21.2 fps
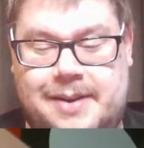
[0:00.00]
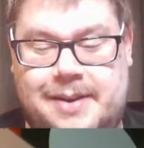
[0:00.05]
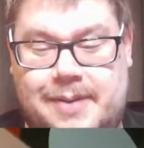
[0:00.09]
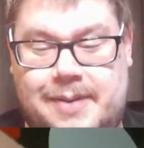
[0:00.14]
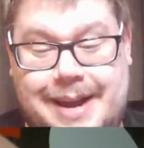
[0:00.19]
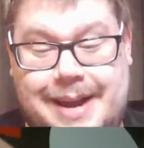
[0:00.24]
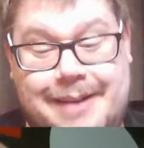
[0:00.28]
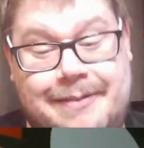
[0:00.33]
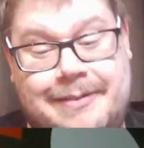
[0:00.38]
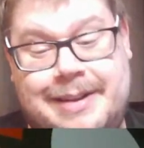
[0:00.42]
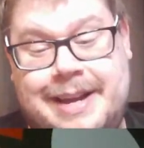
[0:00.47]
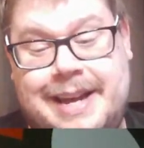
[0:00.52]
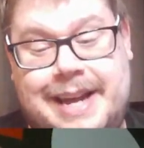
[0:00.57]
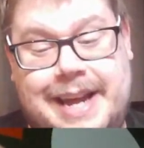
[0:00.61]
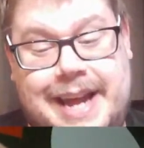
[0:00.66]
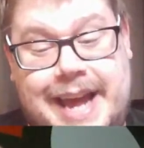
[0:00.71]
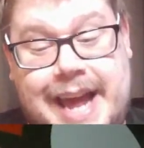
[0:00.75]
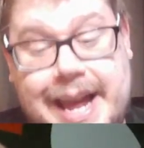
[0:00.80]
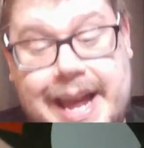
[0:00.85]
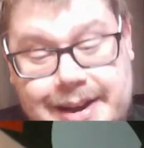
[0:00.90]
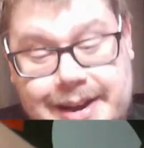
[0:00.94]
We haven't had
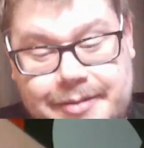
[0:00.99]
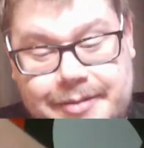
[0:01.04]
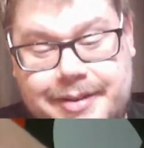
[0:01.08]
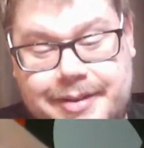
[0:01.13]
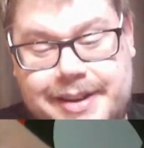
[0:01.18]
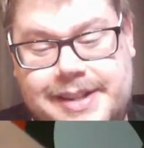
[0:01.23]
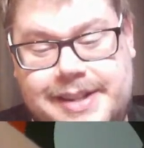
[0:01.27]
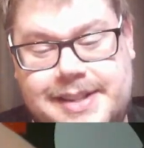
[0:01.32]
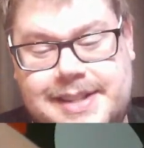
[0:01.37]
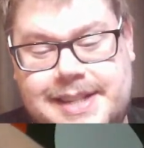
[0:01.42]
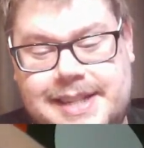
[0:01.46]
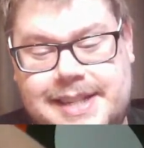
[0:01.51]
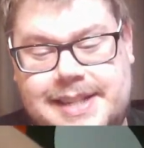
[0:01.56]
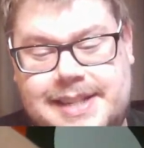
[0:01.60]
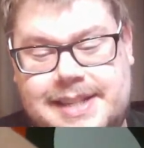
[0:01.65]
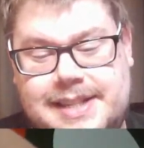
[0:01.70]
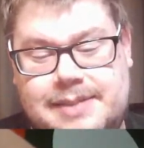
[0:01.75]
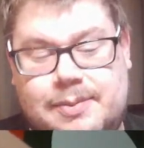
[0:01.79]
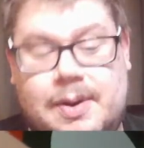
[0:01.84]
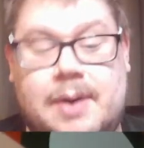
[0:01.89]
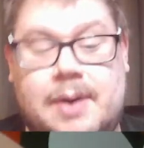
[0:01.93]
anything
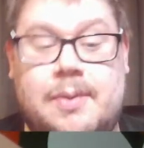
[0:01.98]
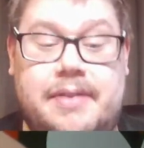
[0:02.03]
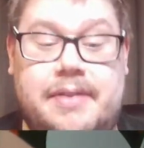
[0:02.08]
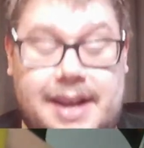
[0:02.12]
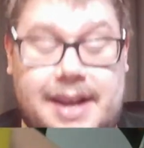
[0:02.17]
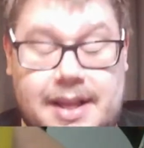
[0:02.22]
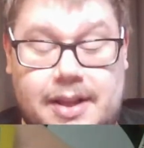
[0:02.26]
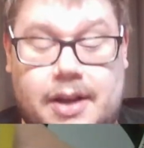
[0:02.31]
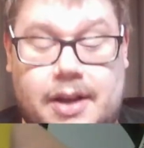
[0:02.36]
since, well, we've had a lot of